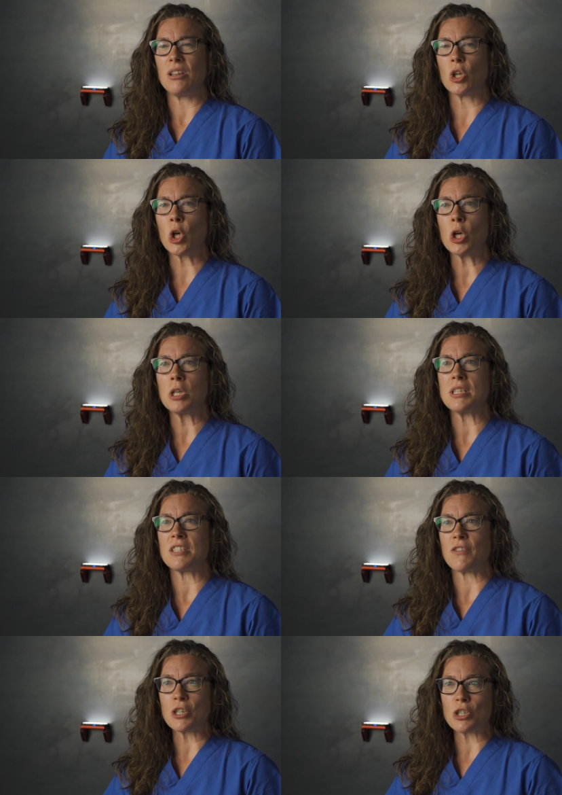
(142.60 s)
learn
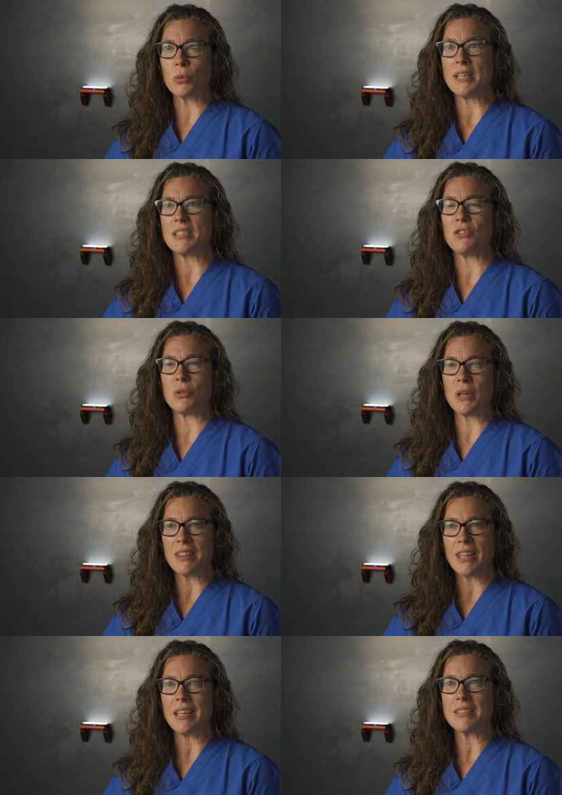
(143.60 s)
dysfunctional ways of doing
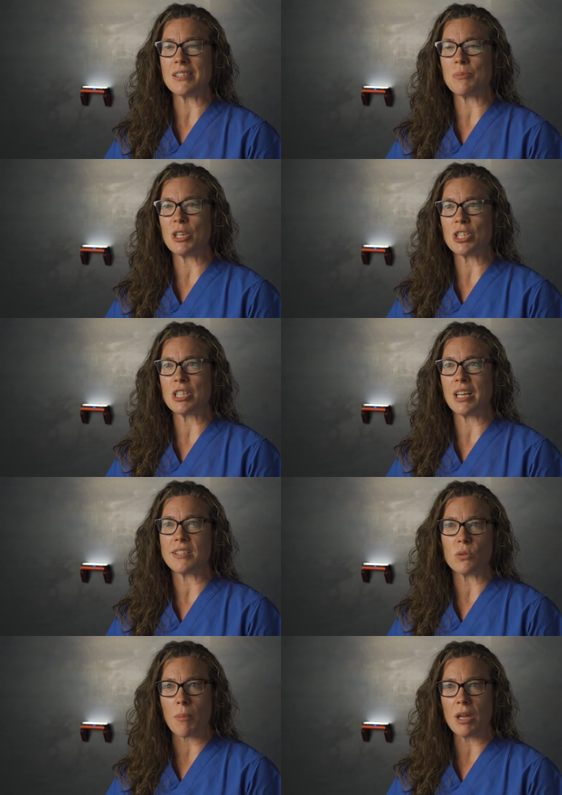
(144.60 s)
things, especially
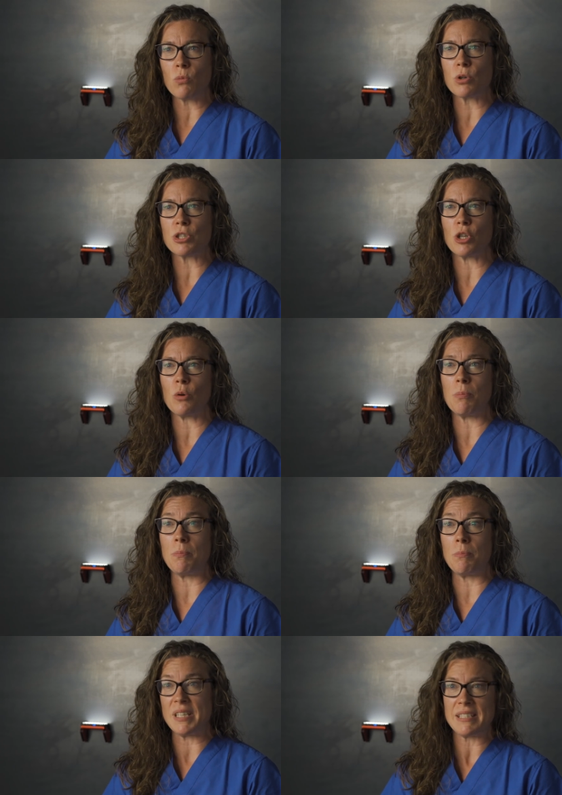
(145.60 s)
us women. We're so
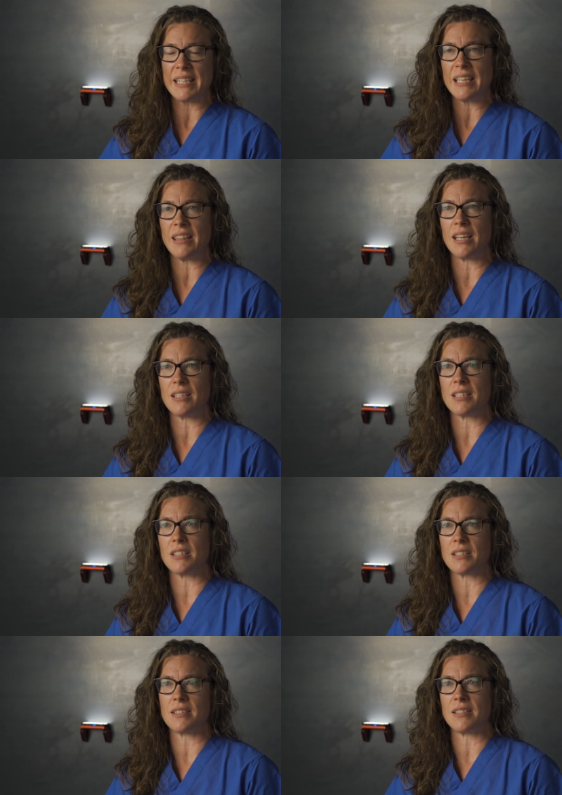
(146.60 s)
busy that to
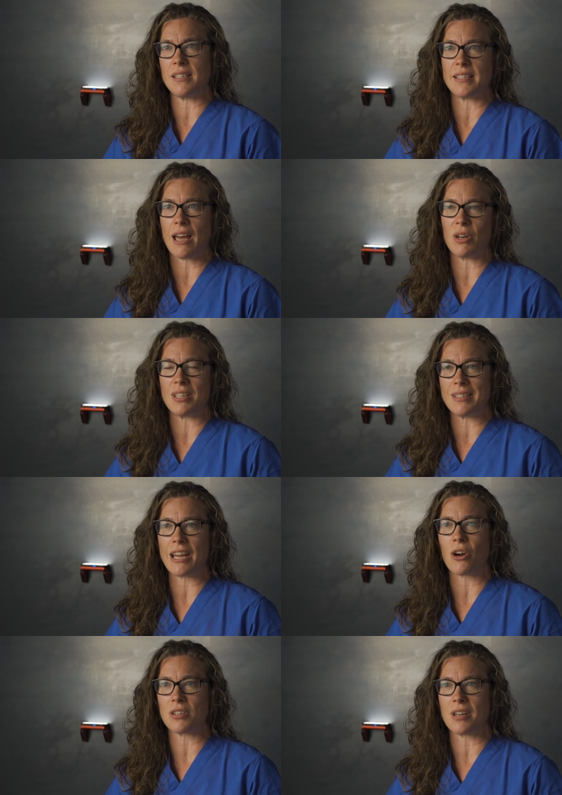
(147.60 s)
just sit down and
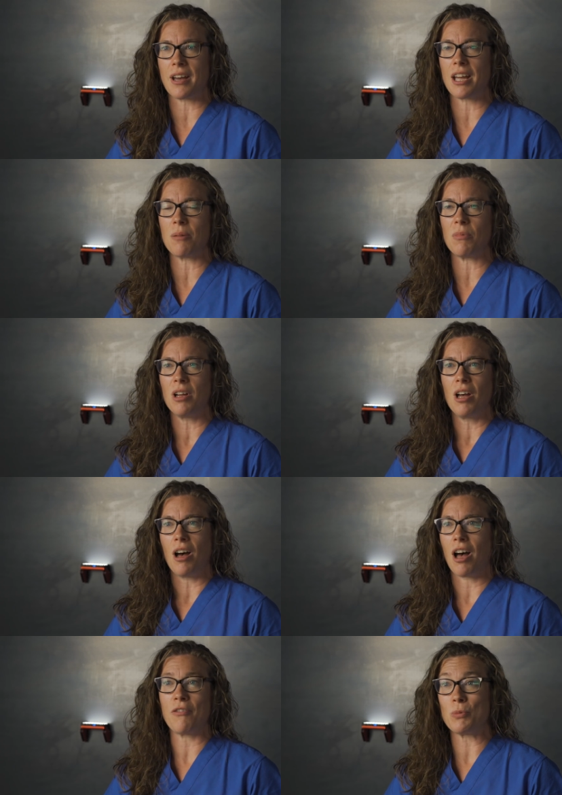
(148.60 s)
take our time,
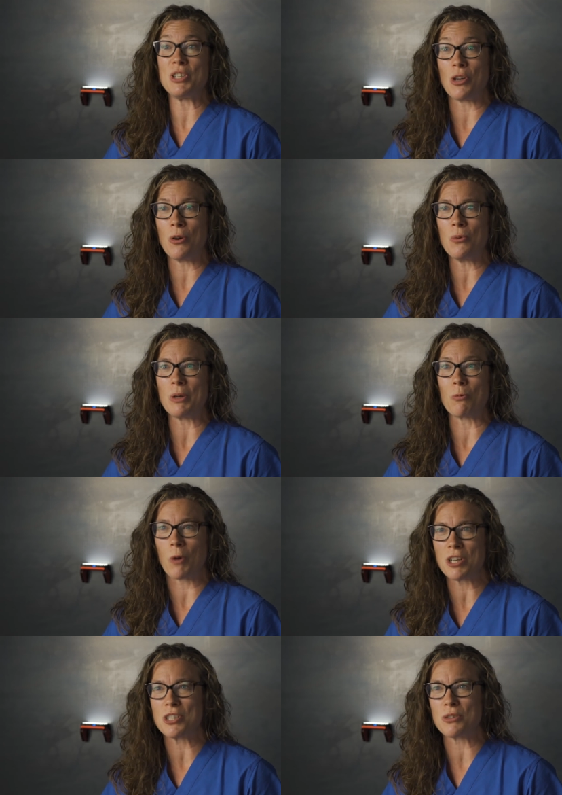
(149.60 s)
often we don't. We
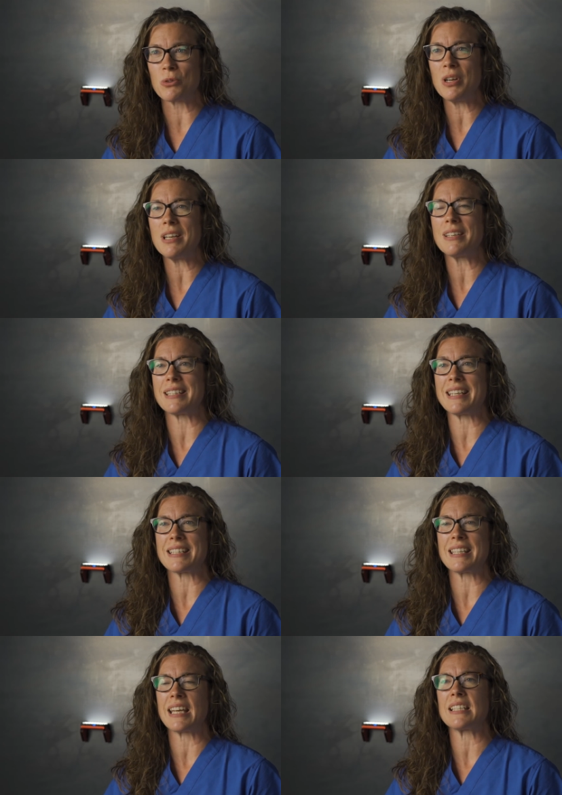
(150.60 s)
rush through it to get
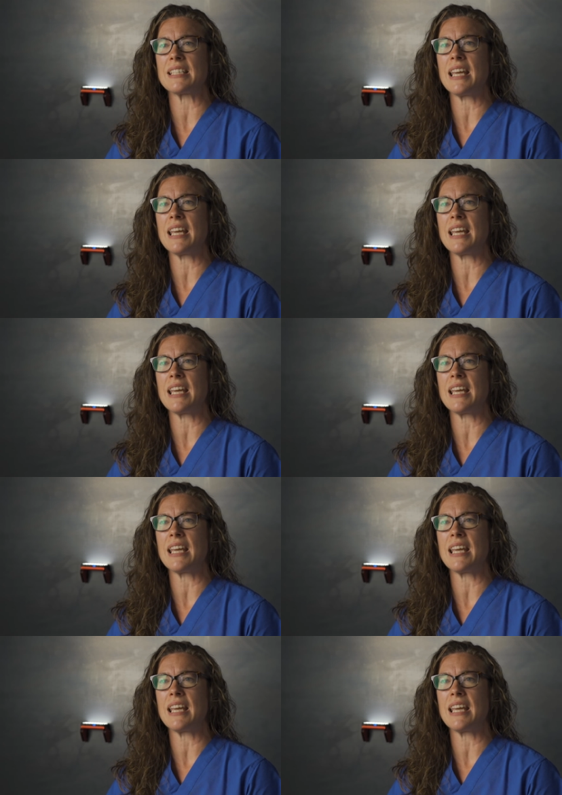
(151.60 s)
to the next